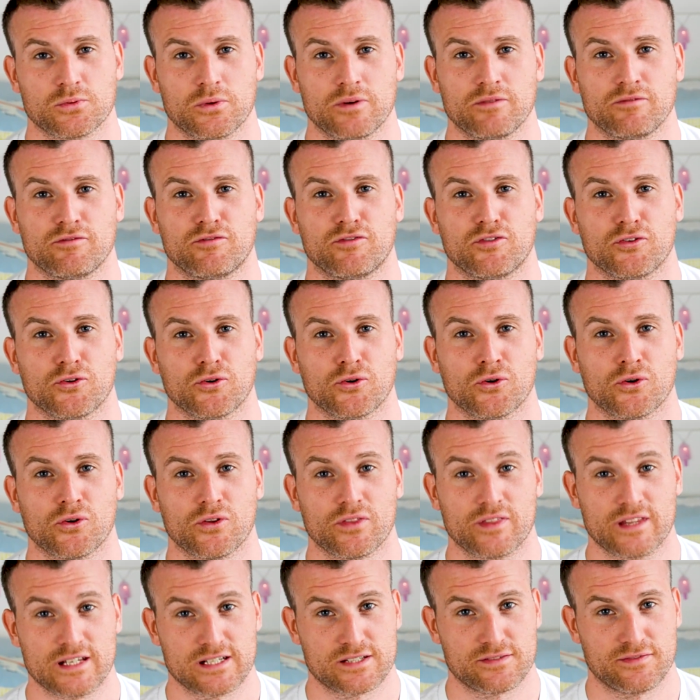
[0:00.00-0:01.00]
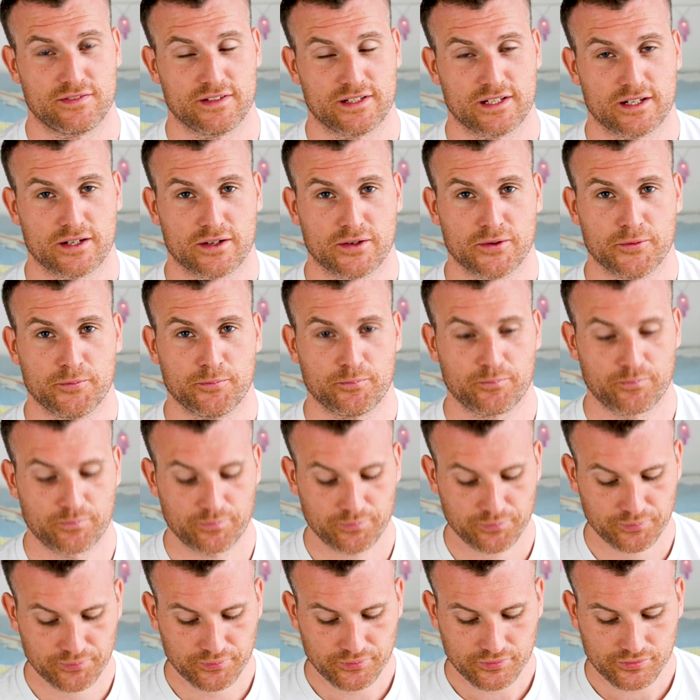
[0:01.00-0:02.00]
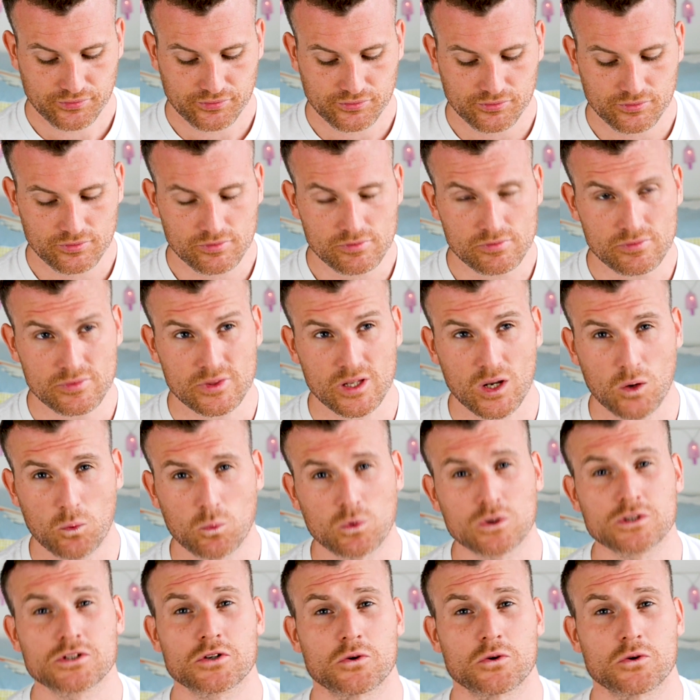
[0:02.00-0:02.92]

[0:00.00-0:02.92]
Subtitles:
one for this video was